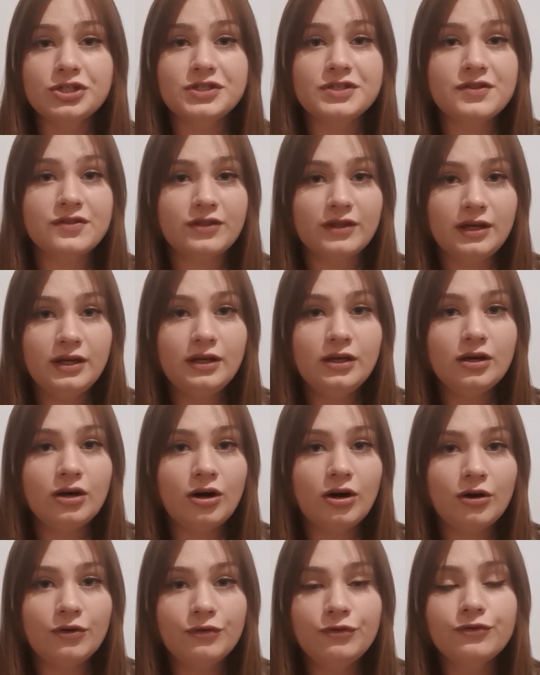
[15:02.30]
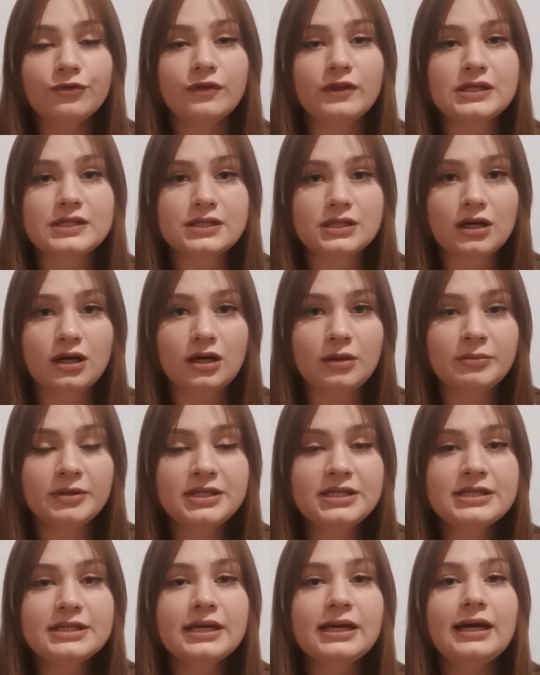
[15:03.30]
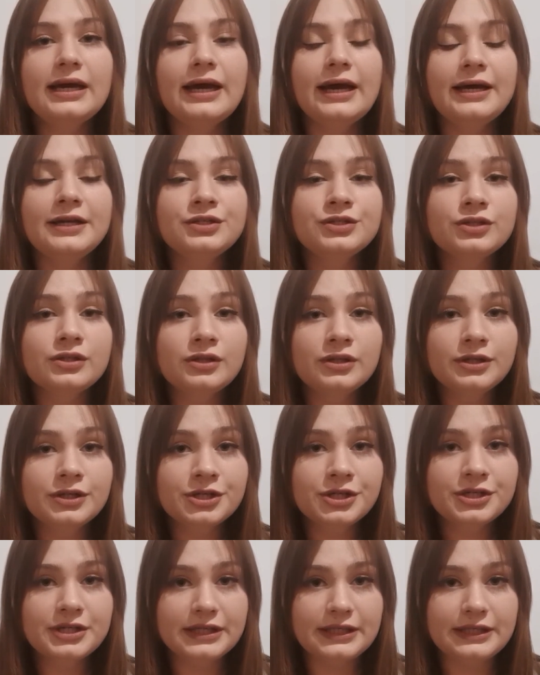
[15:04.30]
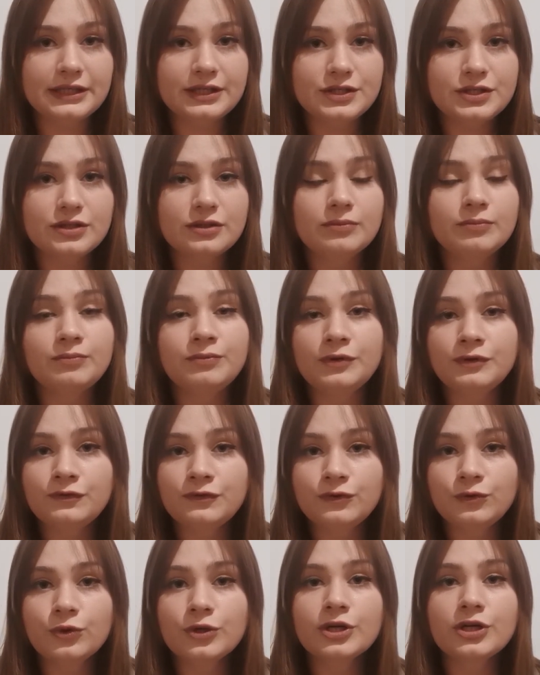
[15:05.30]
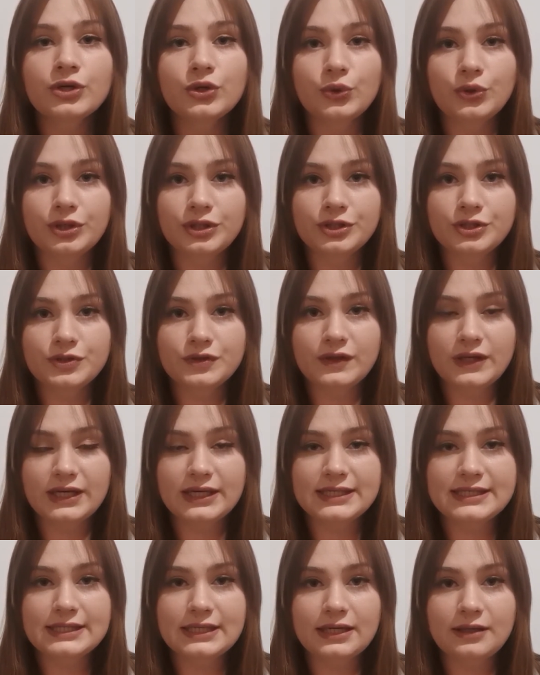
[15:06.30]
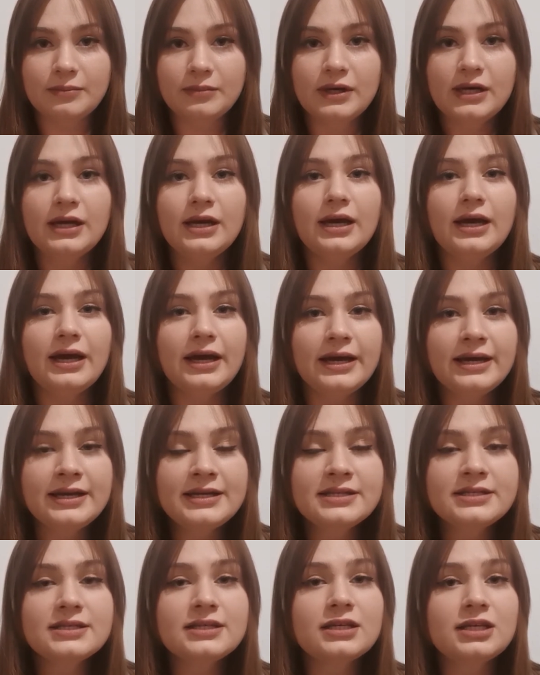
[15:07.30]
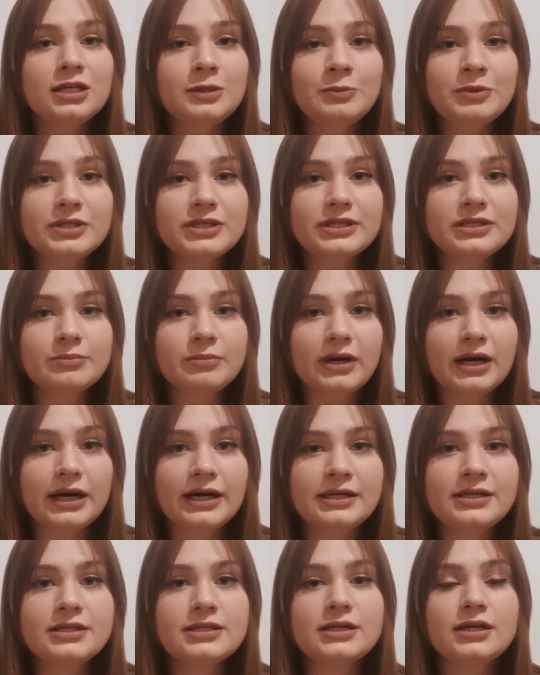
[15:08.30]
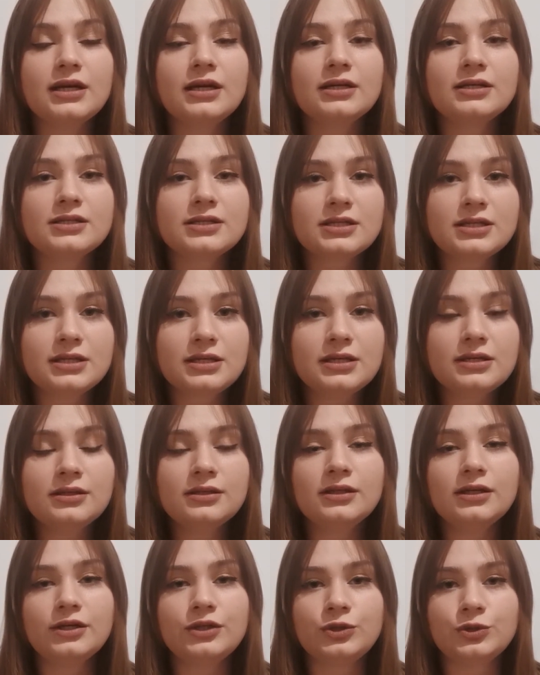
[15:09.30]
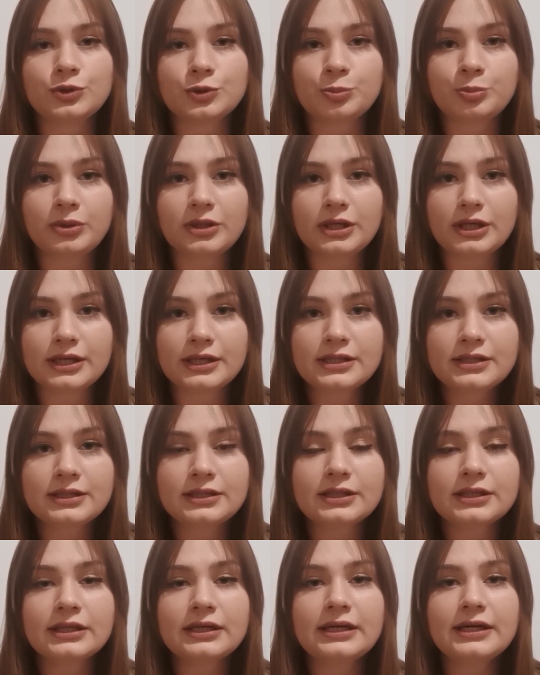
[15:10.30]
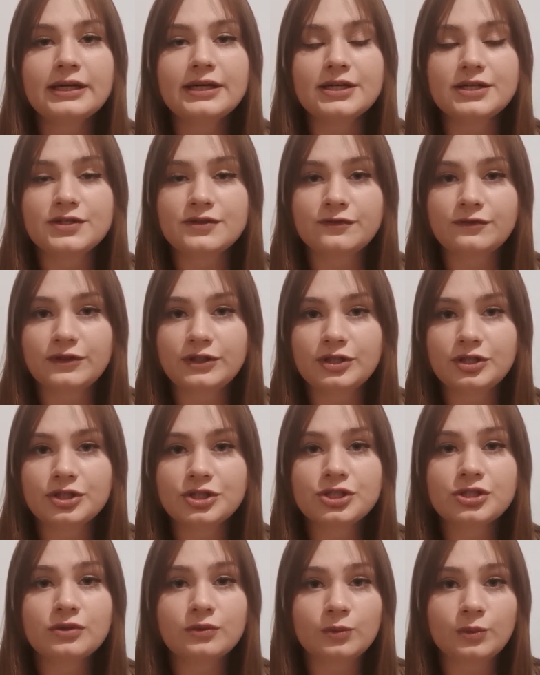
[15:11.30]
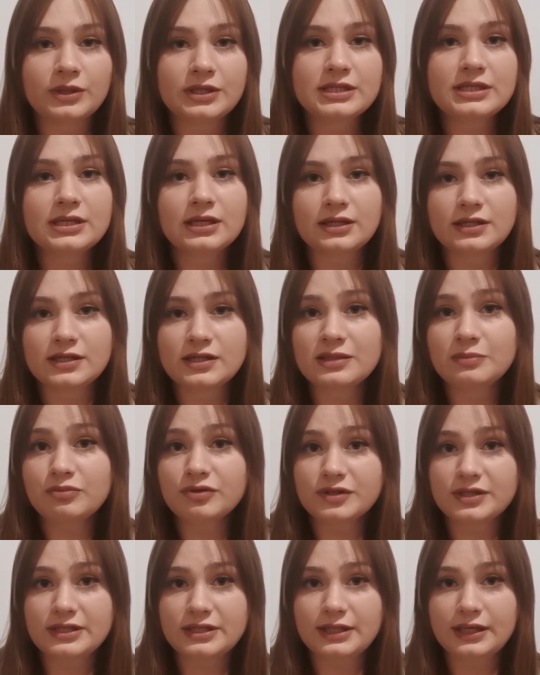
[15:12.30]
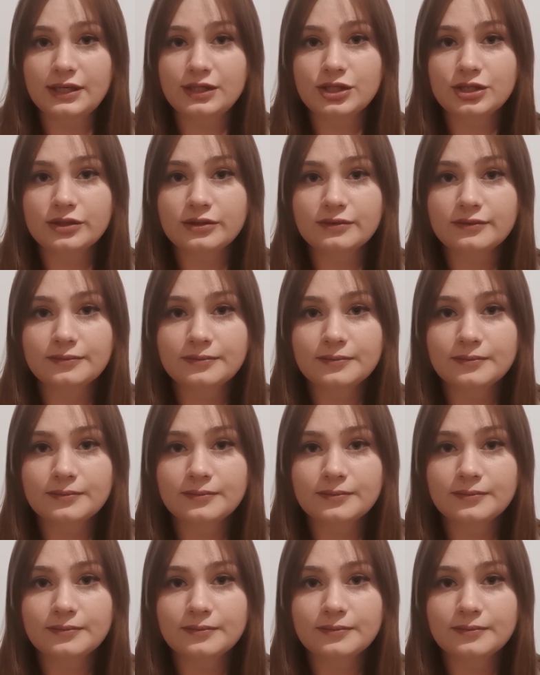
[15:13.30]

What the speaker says: just think of this comment and learn it before going to the exam, and keep it in mind till your partner is finished with his presentation.